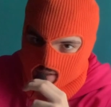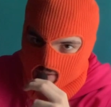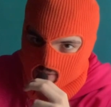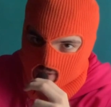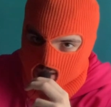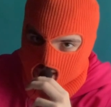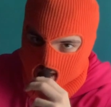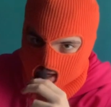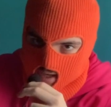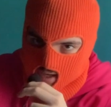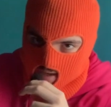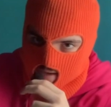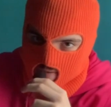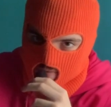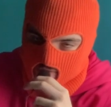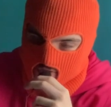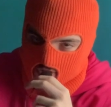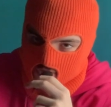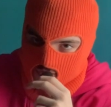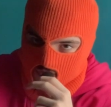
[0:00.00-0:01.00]
Again
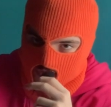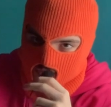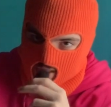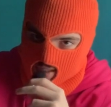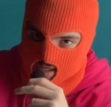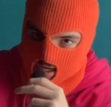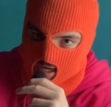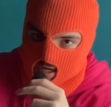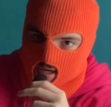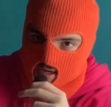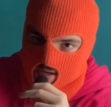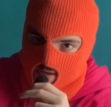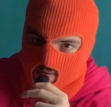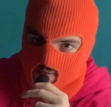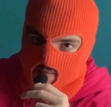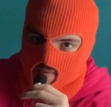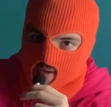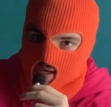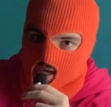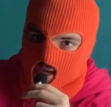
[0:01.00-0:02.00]
featuring SYRE,
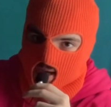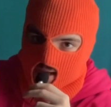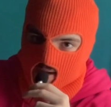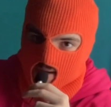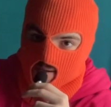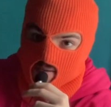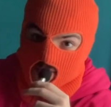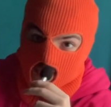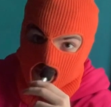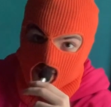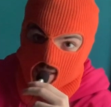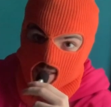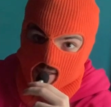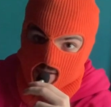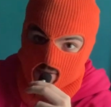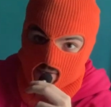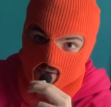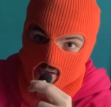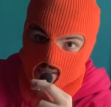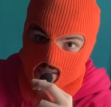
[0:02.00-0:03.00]
and that might
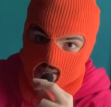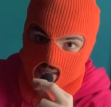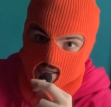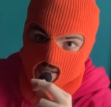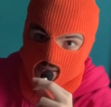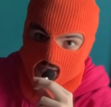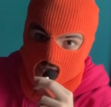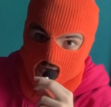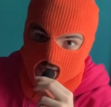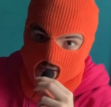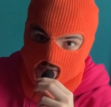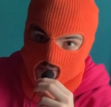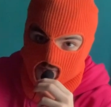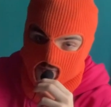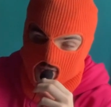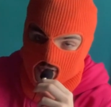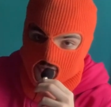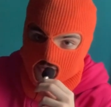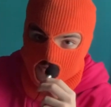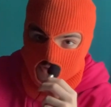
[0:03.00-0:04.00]
sound crazy that SYRE is a
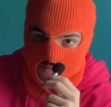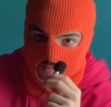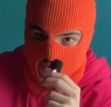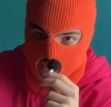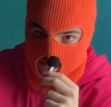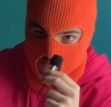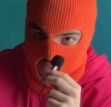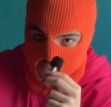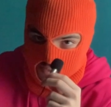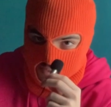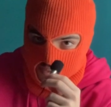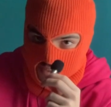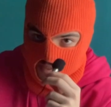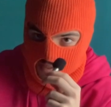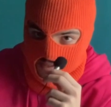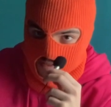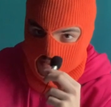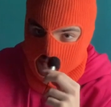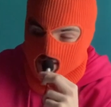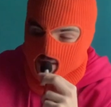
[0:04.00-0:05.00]
feature, but it makes
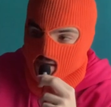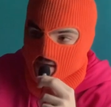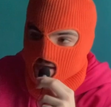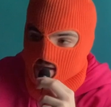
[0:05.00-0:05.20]
sense.